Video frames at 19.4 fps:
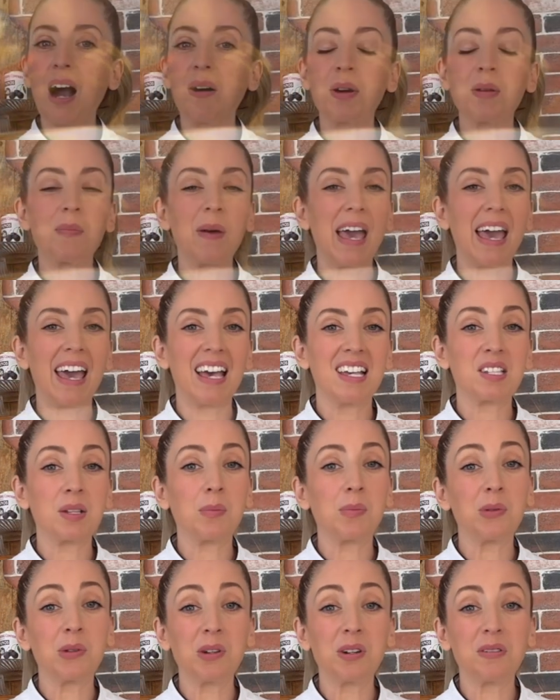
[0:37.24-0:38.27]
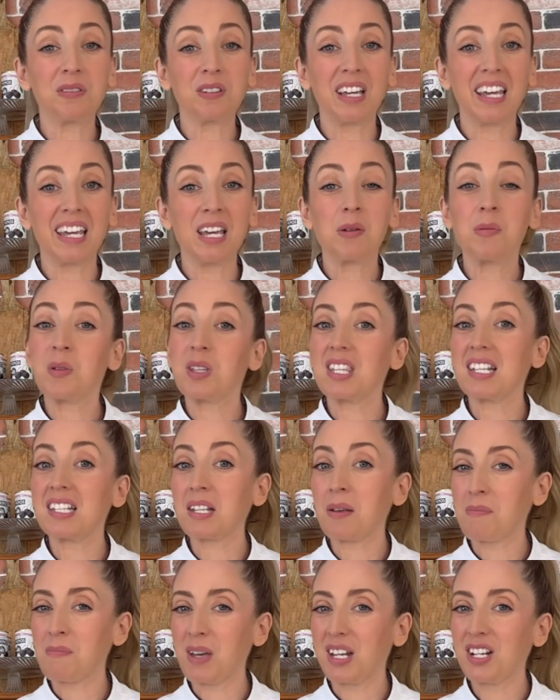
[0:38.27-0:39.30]
it pairs beautifully with this
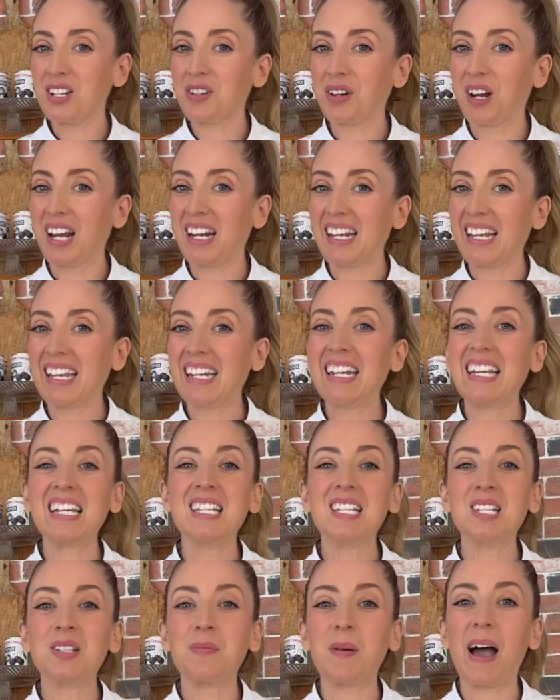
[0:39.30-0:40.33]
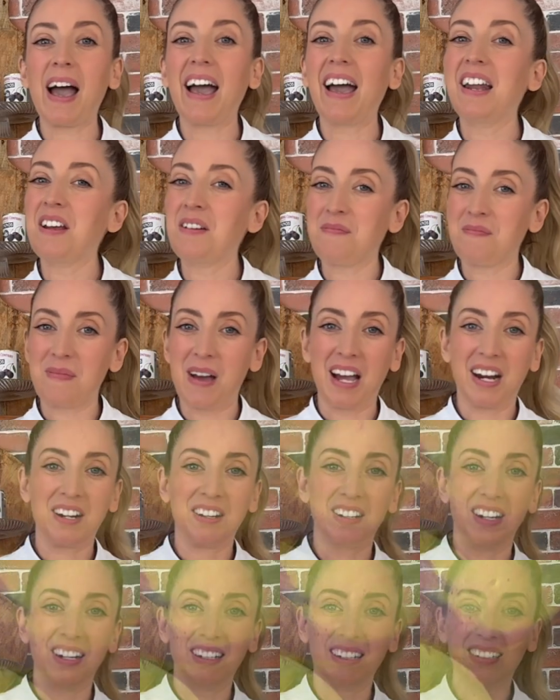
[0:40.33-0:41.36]
Mediterranean-inspired
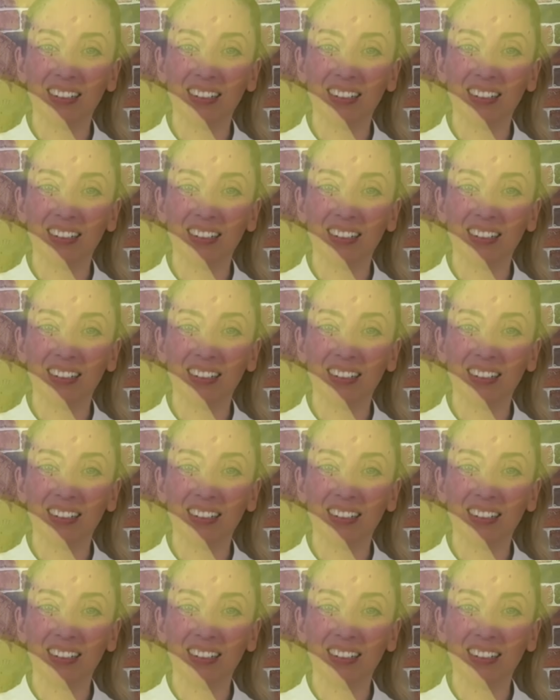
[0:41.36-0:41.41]
macaron.